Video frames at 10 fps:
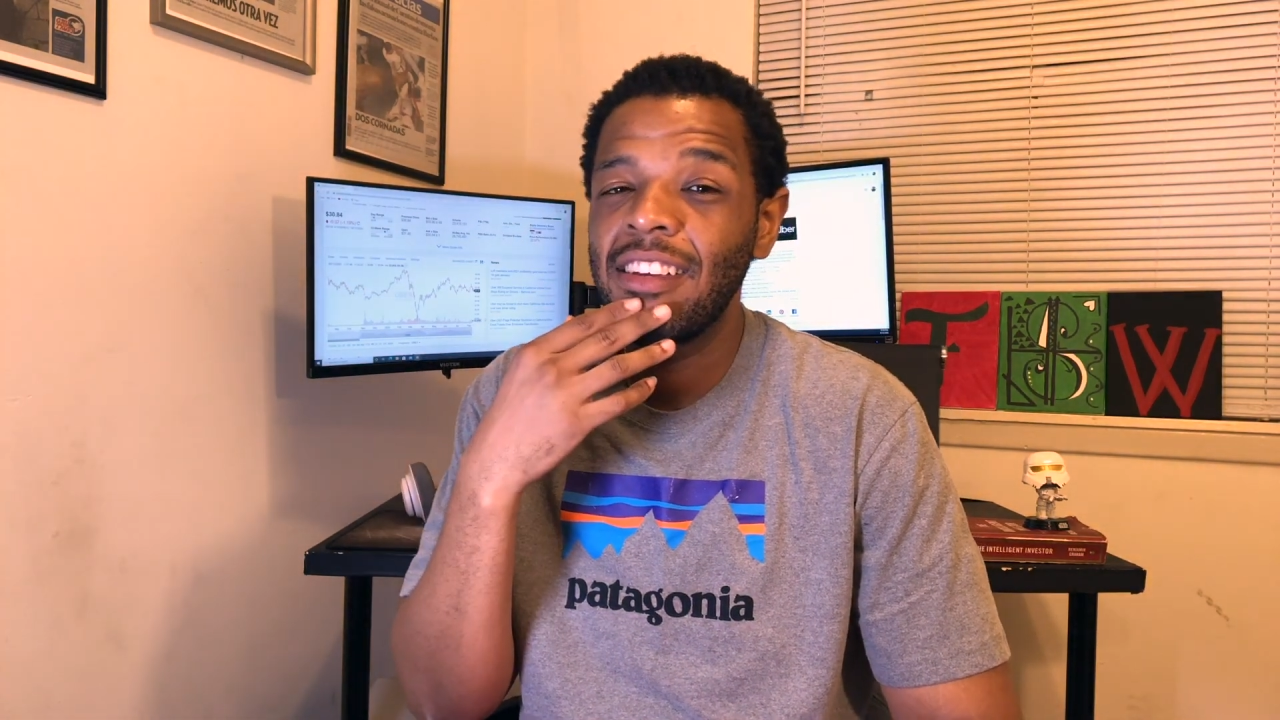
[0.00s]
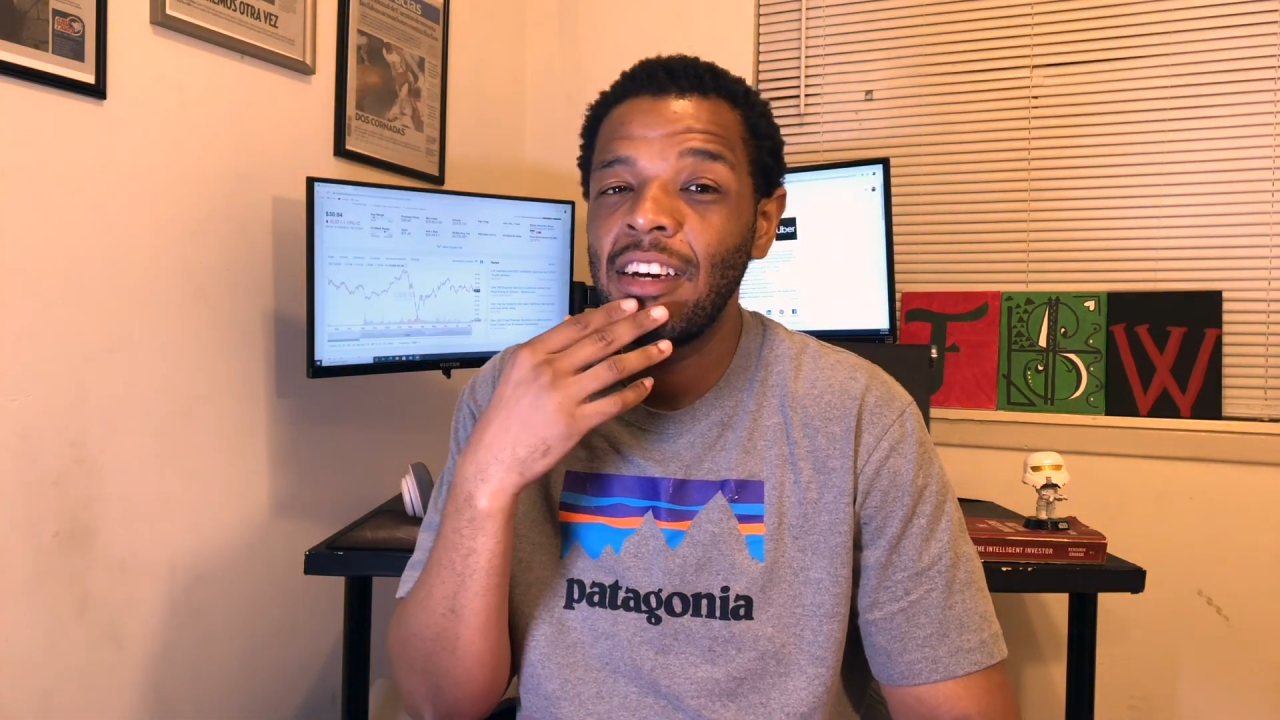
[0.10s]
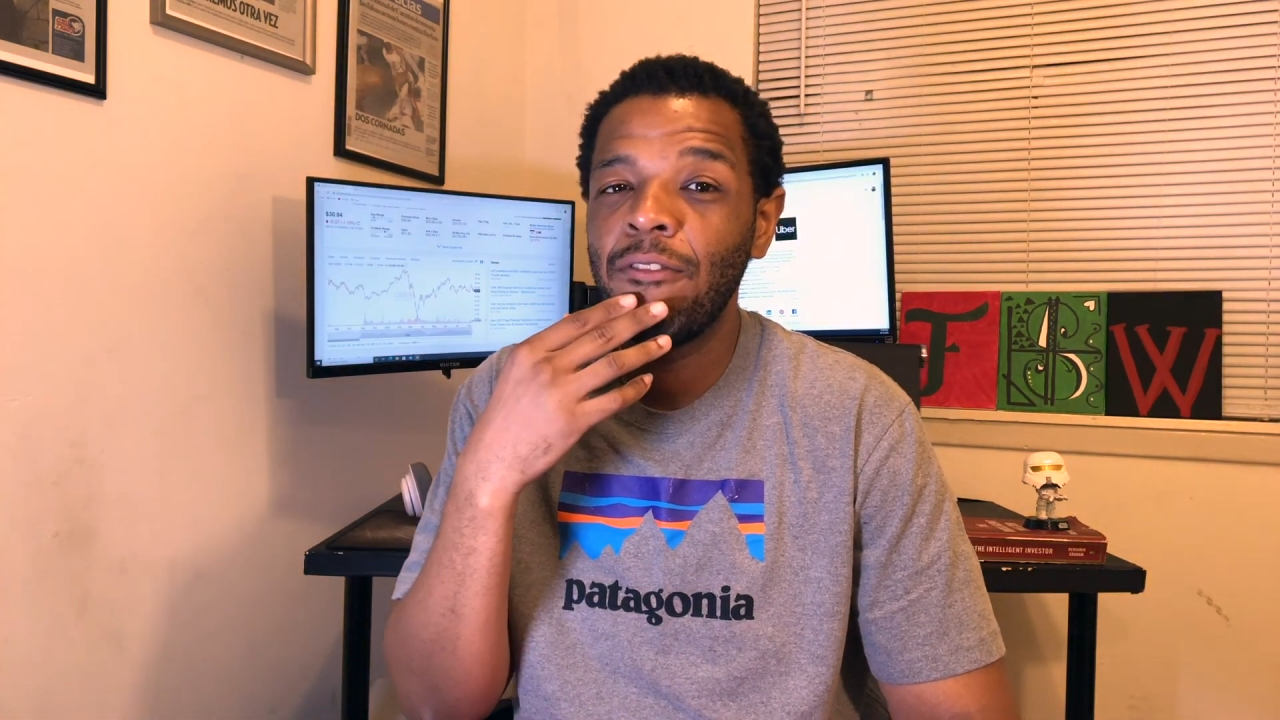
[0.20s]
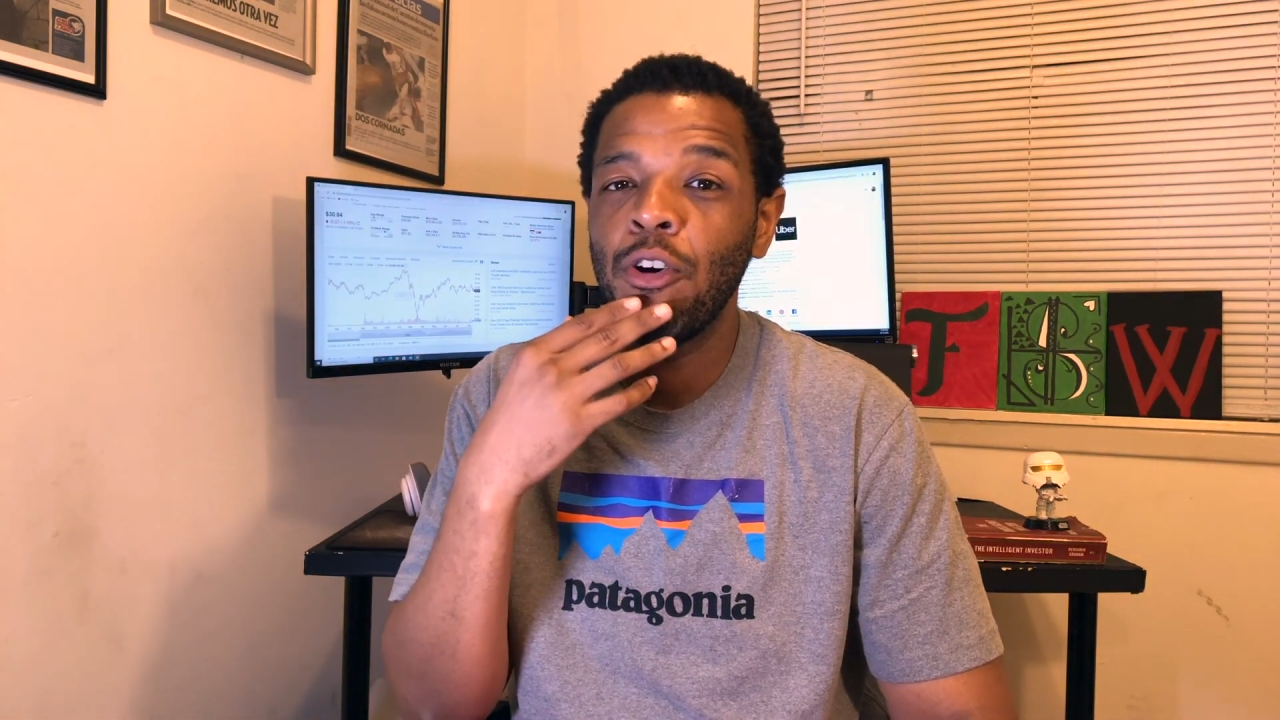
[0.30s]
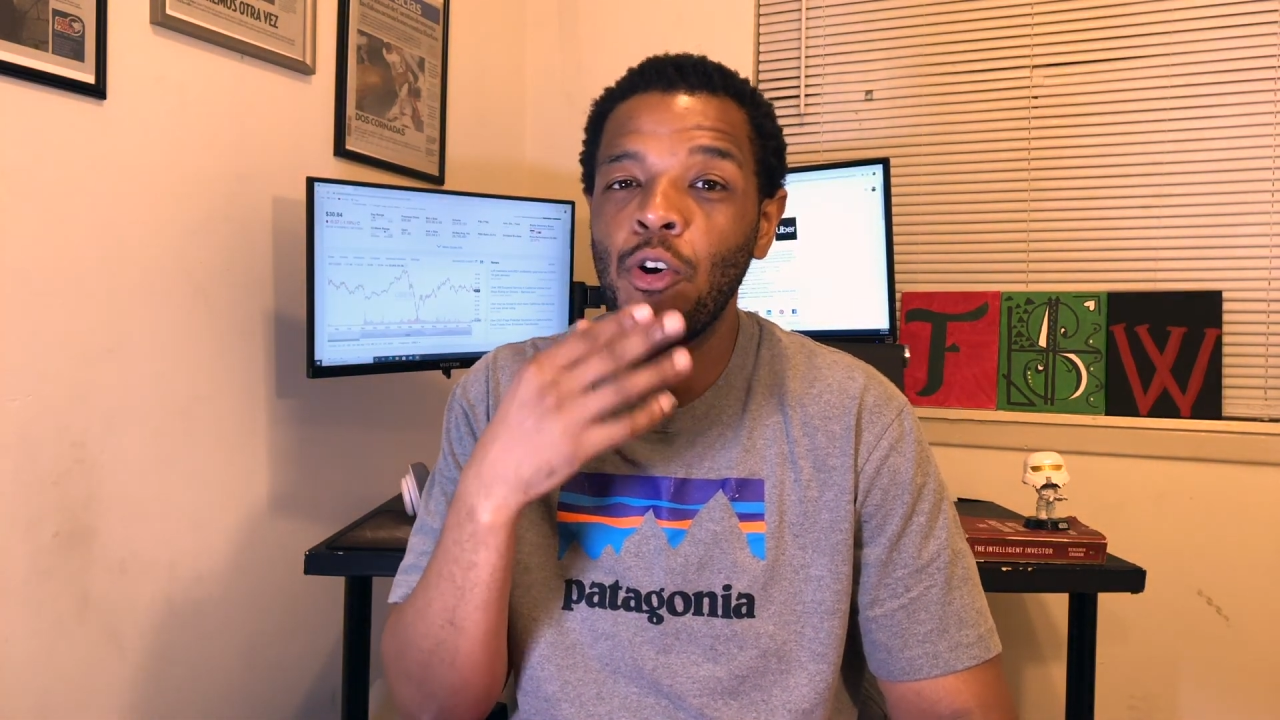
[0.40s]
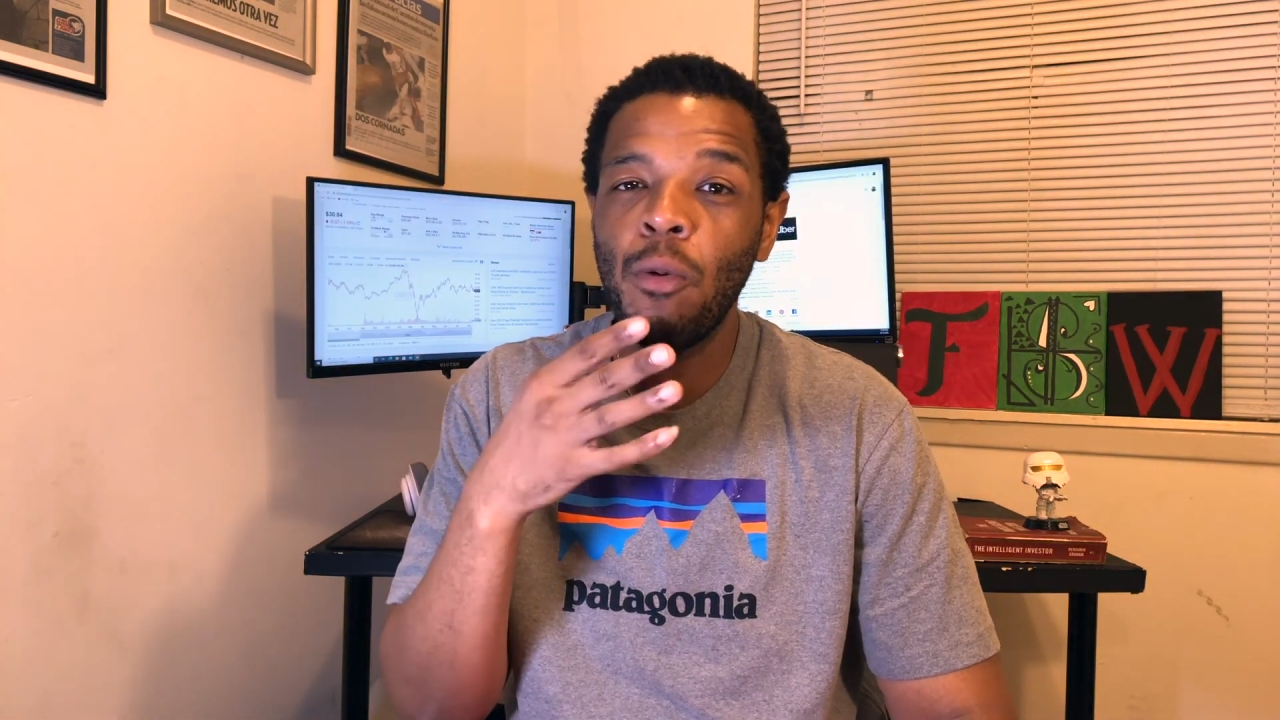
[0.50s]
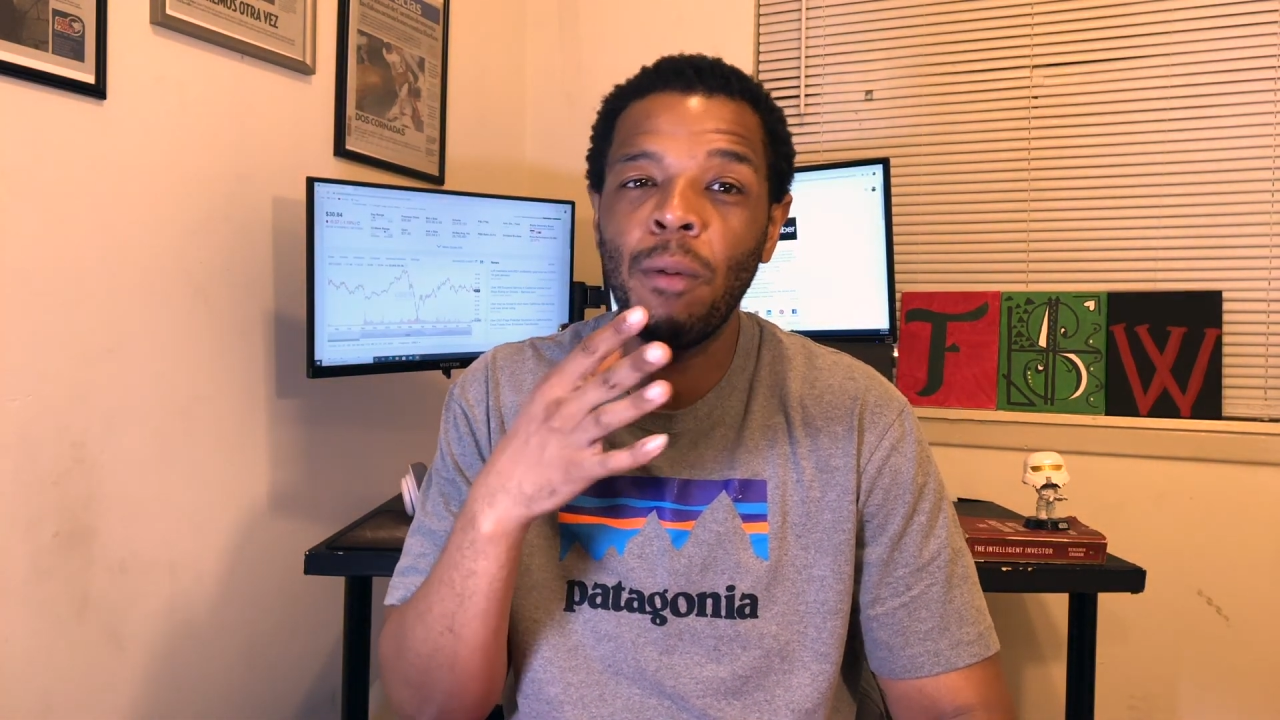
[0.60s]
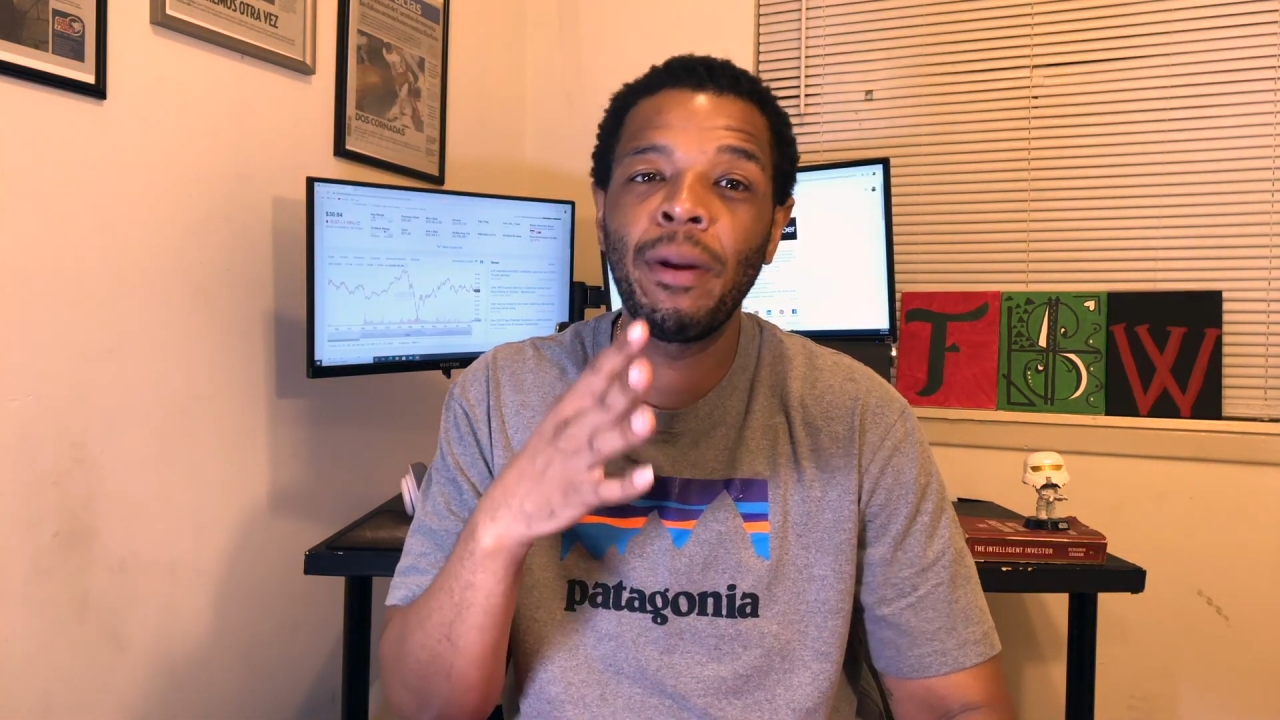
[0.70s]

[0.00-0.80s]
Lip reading: good for Uber,